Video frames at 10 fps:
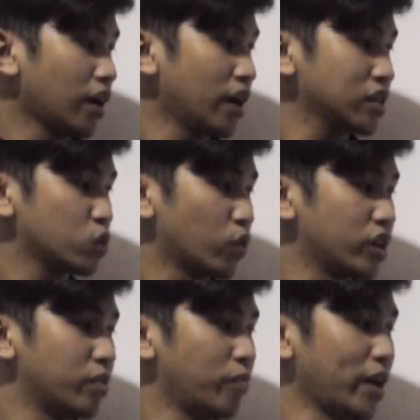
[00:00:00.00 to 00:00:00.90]
x
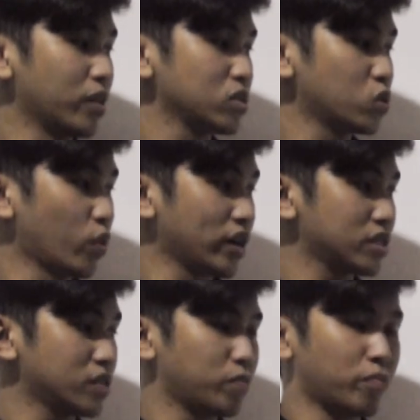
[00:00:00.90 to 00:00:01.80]
squared minus
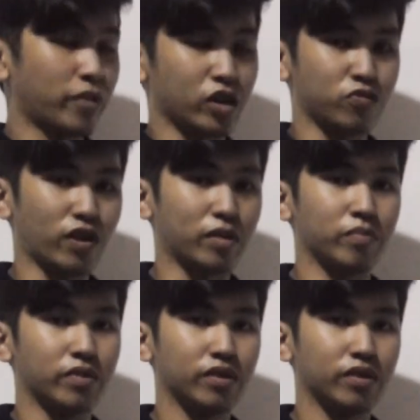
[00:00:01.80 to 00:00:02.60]
2x minus 5.